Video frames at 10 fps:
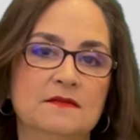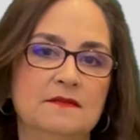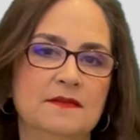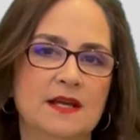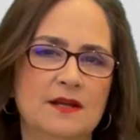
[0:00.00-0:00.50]

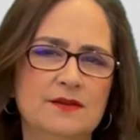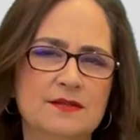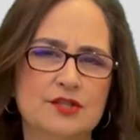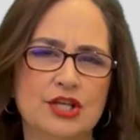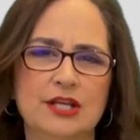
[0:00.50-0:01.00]

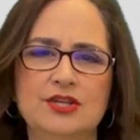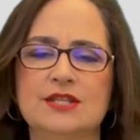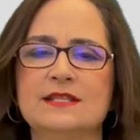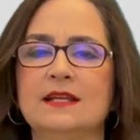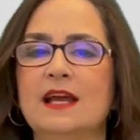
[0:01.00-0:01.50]
various
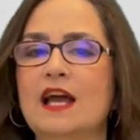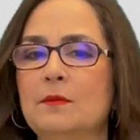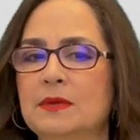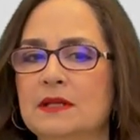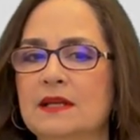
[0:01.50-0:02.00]
changes that
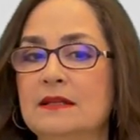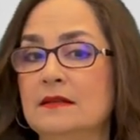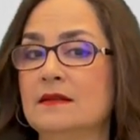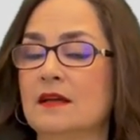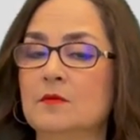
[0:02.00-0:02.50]
happen at
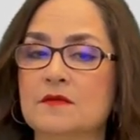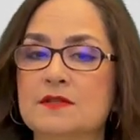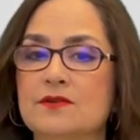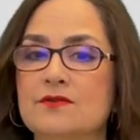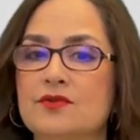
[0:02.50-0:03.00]
the time of
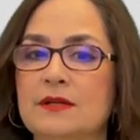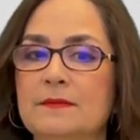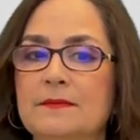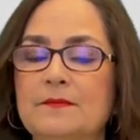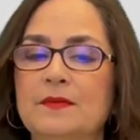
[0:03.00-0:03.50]
surgery.
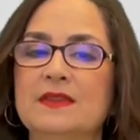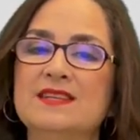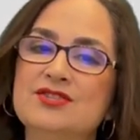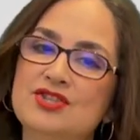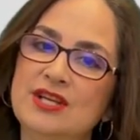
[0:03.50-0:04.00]

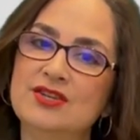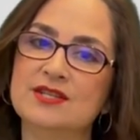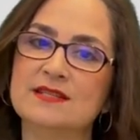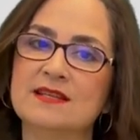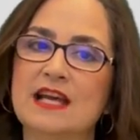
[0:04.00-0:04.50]
These
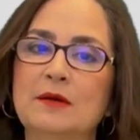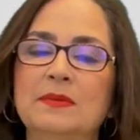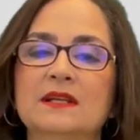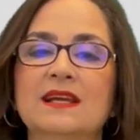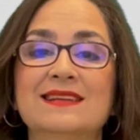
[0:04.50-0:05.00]
changes
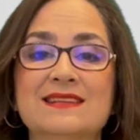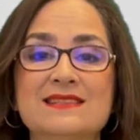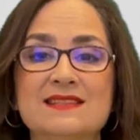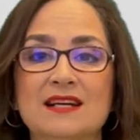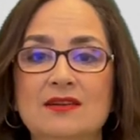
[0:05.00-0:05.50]
happen at the
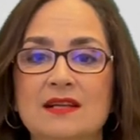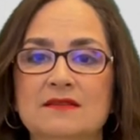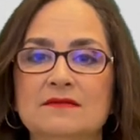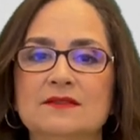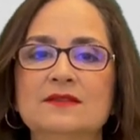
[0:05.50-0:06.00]
cell
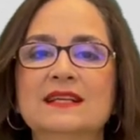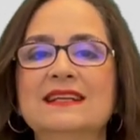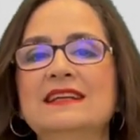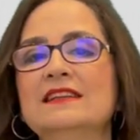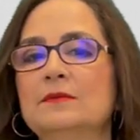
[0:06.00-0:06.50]
level
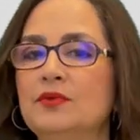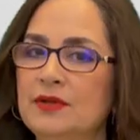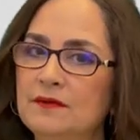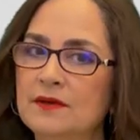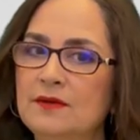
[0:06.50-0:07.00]
in the
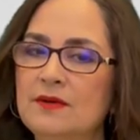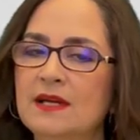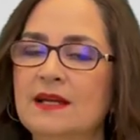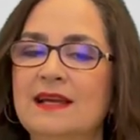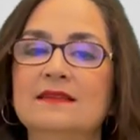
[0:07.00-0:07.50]
peripheral
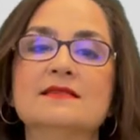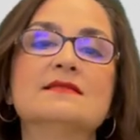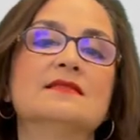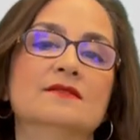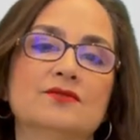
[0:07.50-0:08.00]
and the
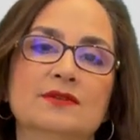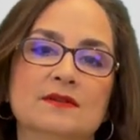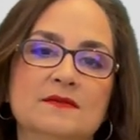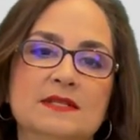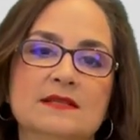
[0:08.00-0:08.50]
central
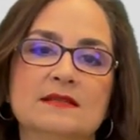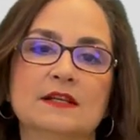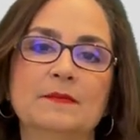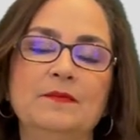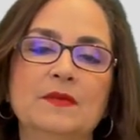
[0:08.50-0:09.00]
nerve
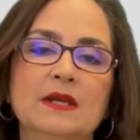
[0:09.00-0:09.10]
system.